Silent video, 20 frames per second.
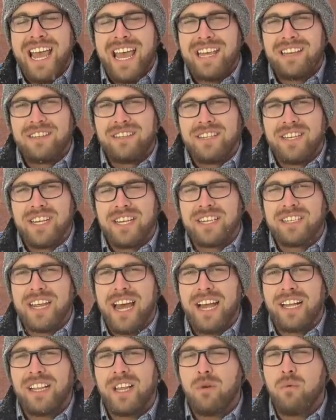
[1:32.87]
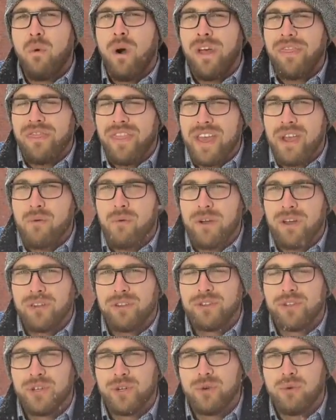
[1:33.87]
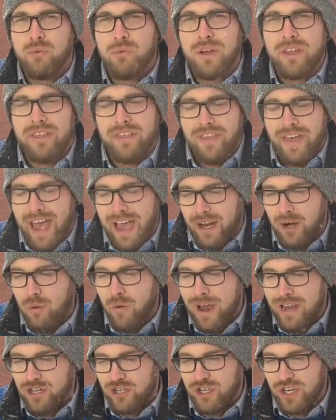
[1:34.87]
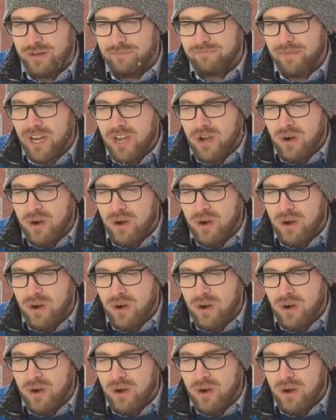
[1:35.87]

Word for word: and see exactly what they will do with that question.